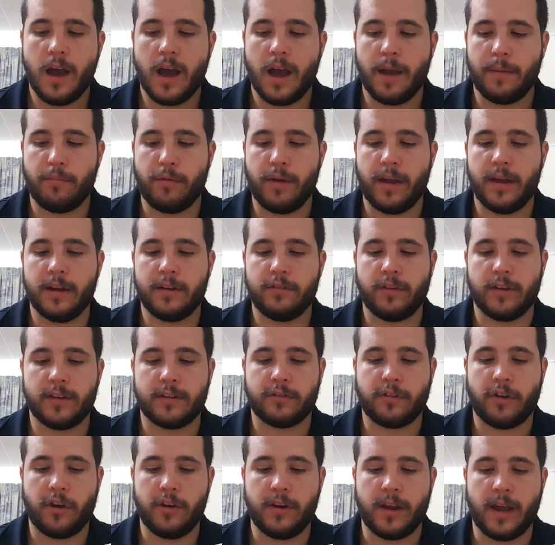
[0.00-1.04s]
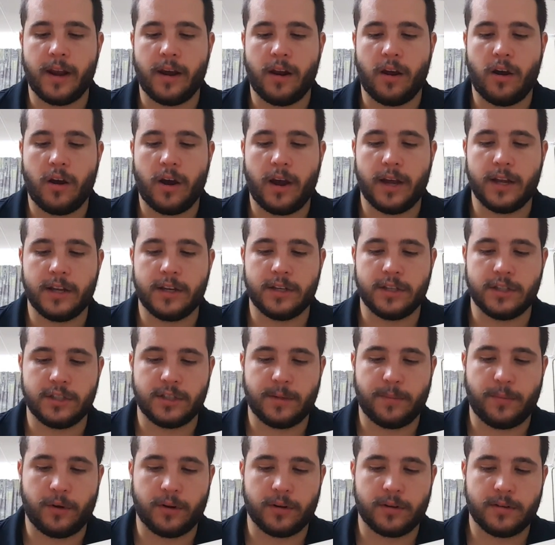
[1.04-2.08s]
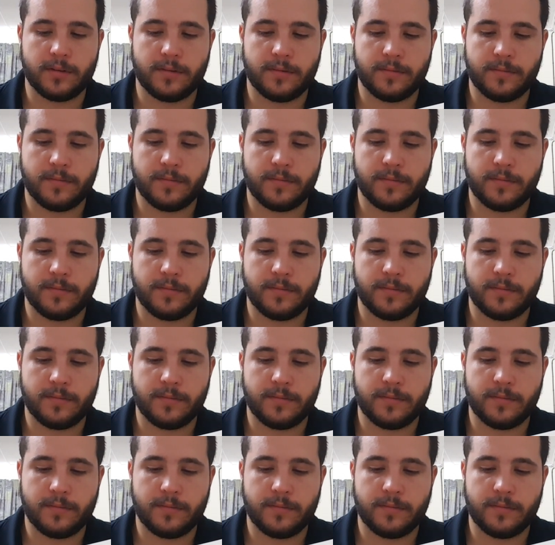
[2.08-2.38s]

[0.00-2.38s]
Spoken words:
a brown dress coat and a high jabot.